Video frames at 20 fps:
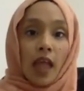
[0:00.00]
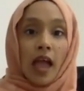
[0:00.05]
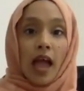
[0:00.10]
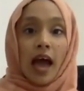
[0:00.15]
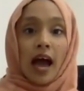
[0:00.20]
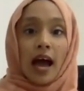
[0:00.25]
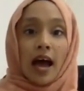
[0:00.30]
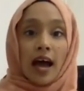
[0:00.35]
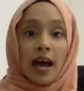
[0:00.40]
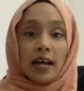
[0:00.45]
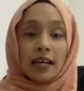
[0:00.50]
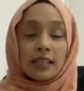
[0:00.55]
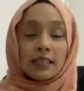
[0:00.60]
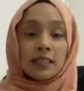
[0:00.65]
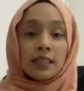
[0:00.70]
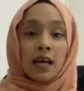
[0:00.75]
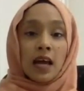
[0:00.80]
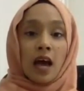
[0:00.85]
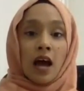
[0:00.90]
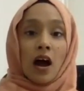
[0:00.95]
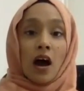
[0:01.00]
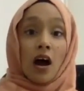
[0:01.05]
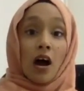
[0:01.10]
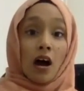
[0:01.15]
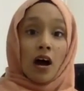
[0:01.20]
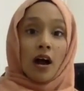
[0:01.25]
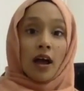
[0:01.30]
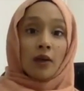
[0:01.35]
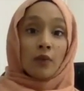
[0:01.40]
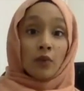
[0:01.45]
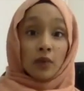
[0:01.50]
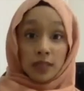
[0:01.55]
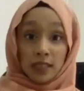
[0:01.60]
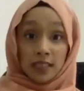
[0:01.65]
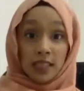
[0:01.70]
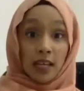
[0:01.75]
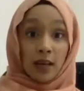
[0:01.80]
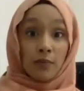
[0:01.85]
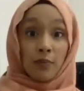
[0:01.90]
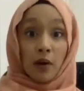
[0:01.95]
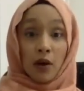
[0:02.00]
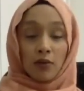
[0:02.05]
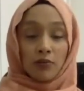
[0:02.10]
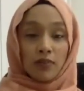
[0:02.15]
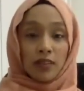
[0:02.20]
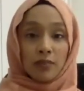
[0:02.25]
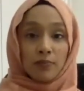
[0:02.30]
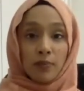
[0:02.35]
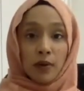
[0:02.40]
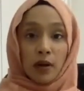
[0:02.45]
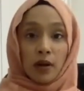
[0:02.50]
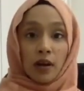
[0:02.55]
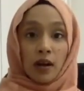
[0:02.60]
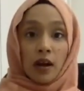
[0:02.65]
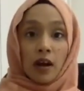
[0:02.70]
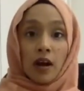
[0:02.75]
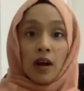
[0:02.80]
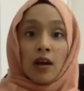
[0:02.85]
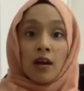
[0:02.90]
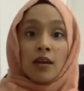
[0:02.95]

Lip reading: and I want to take a bite of this burger.